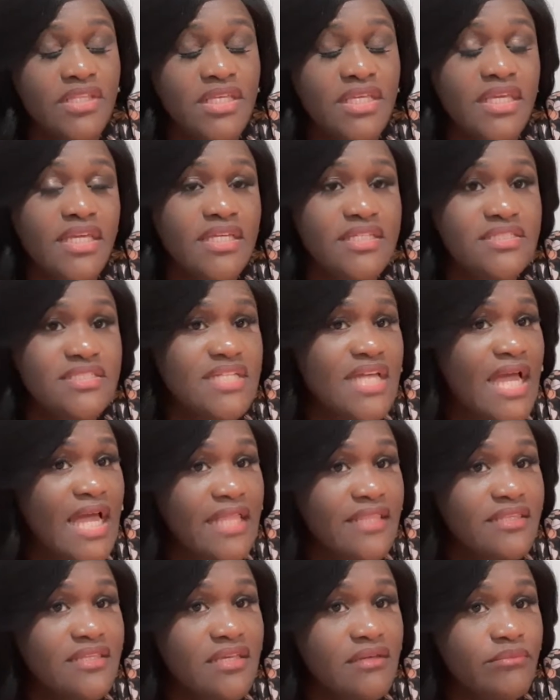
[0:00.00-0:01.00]
kids
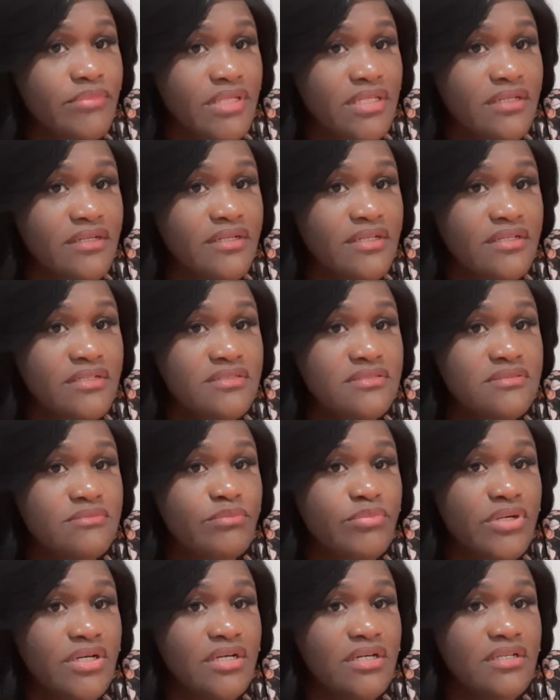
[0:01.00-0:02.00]
had the abilities,
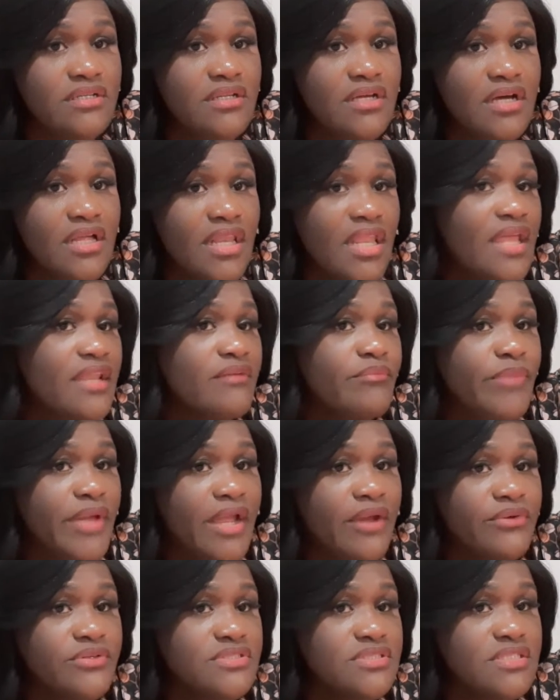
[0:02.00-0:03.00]
but a lot of
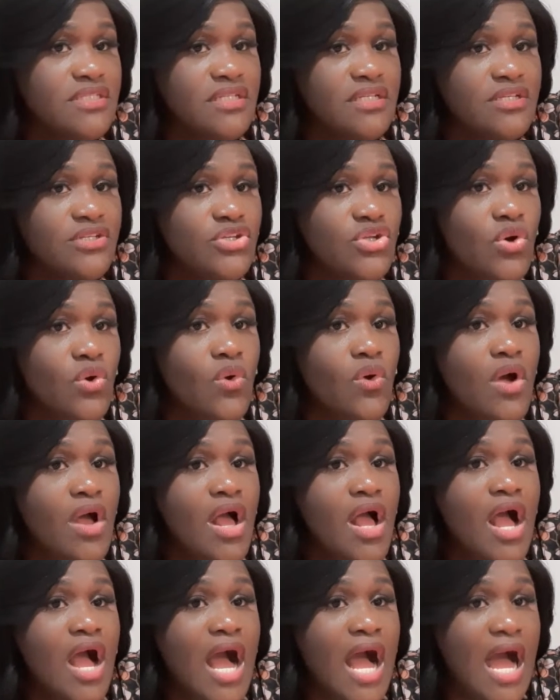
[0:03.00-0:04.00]
parents didn't know
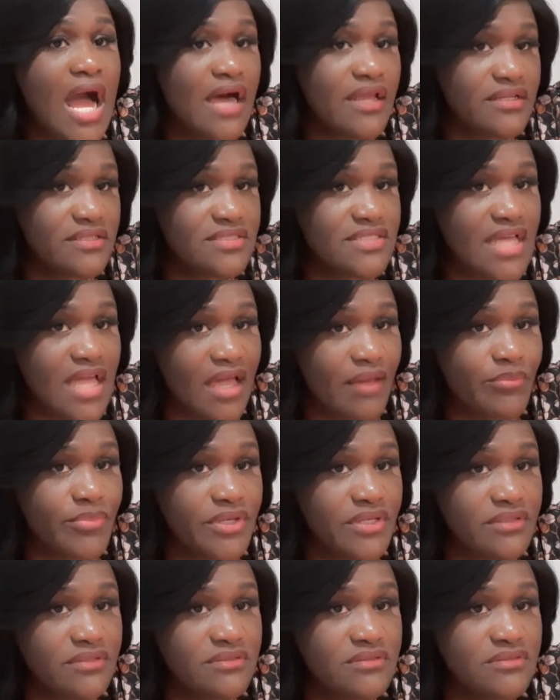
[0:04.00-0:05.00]
how to tap
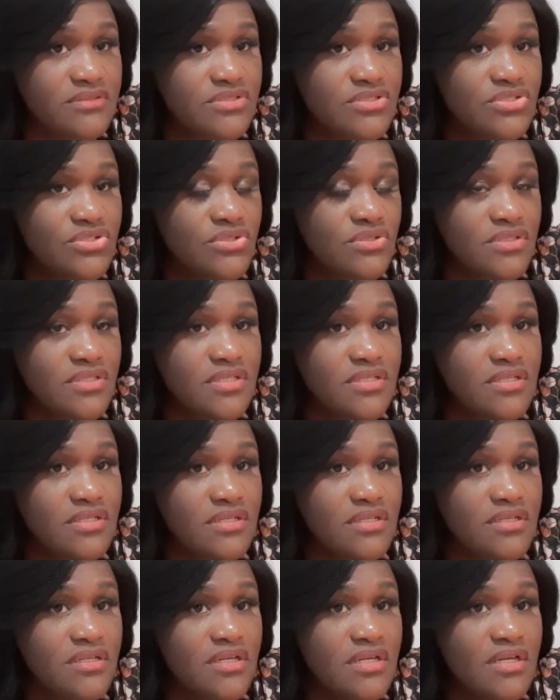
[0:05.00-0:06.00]
into
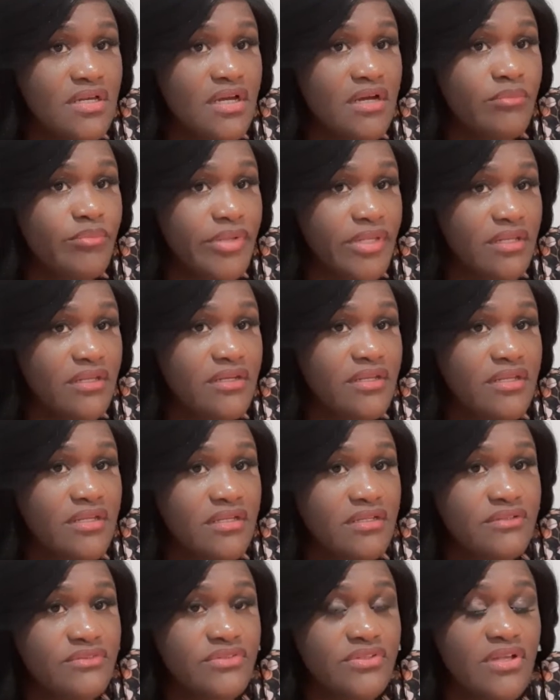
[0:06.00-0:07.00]
the
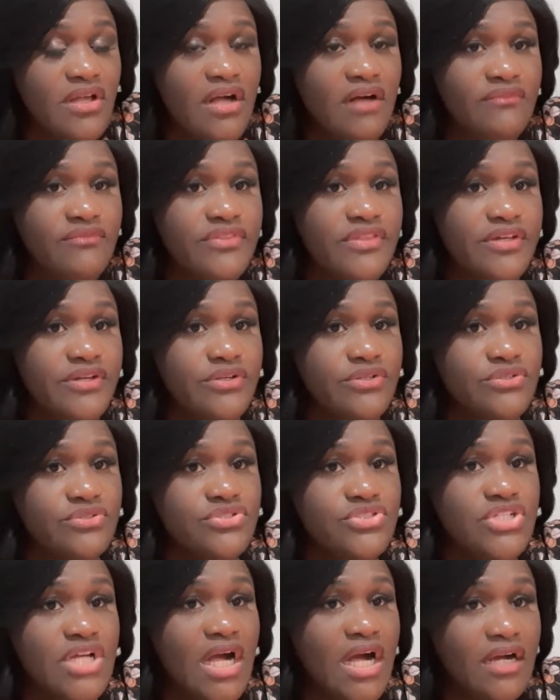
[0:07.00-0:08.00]
ability of their
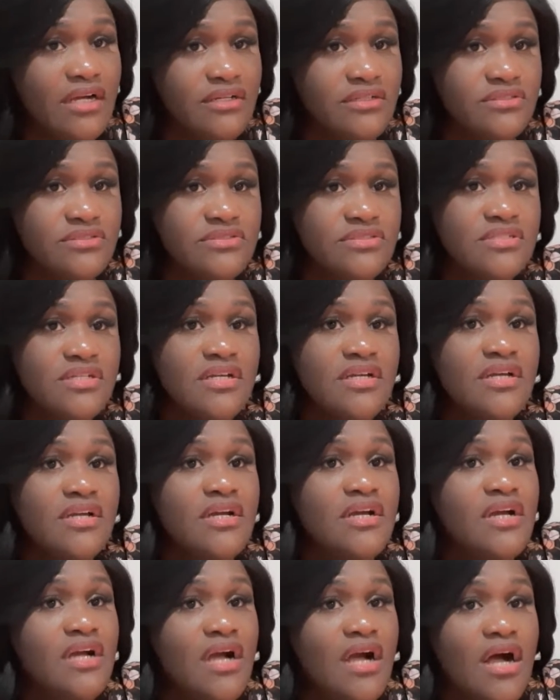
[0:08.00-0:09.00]
child's.
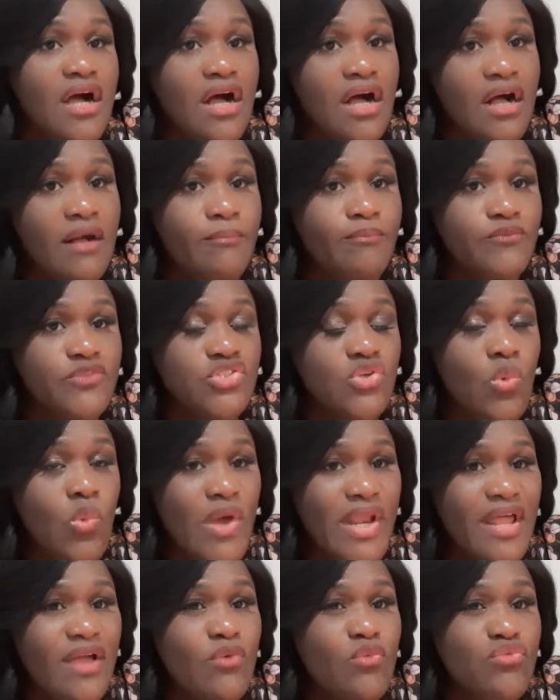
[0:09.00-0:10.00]
So
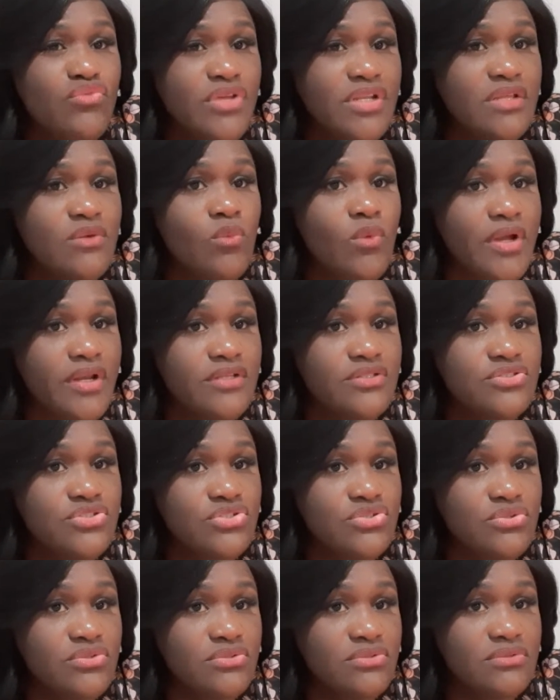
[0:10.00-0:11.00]
what I really want to
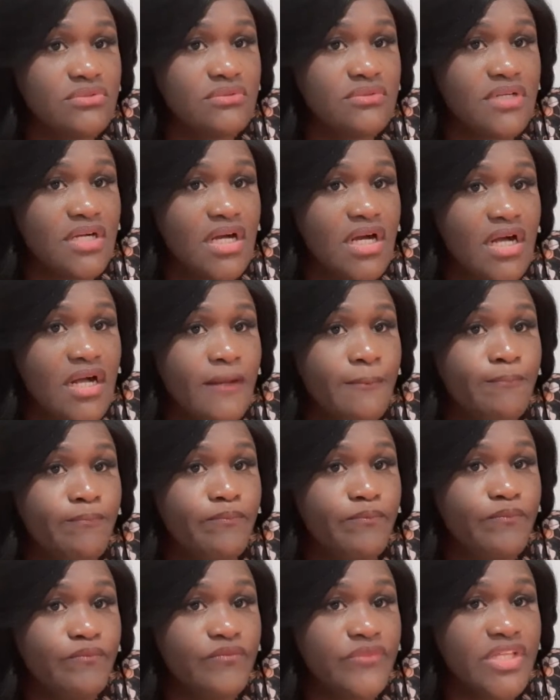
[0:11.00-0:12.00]
do
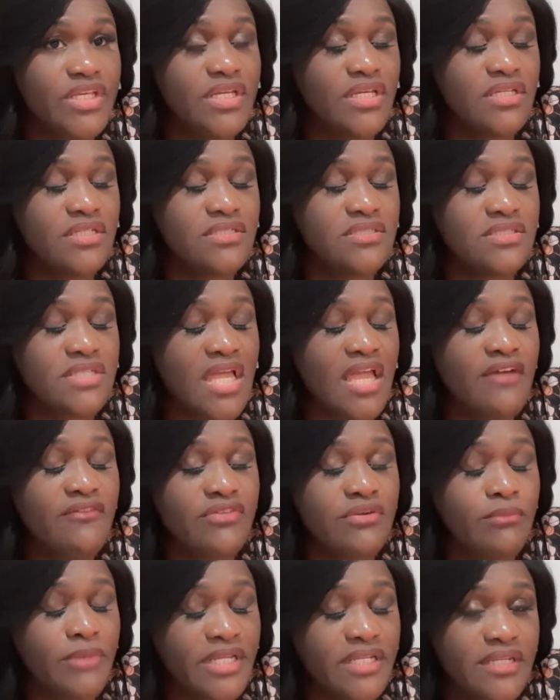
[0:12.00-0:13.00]
is
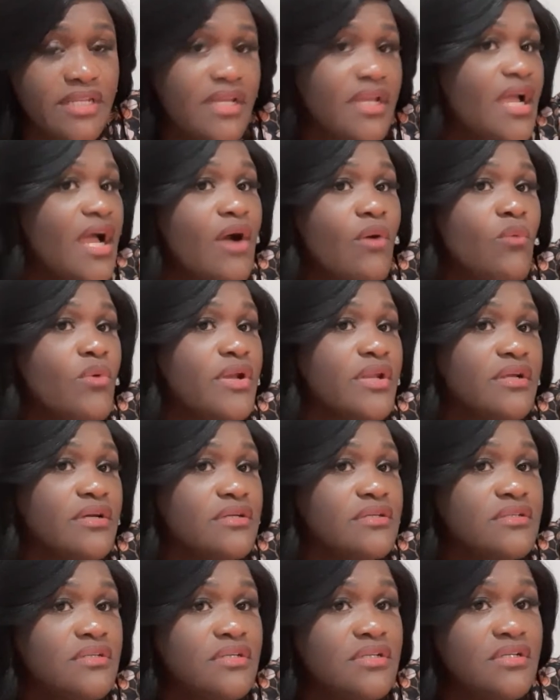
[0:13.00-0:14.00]
every Monday I want to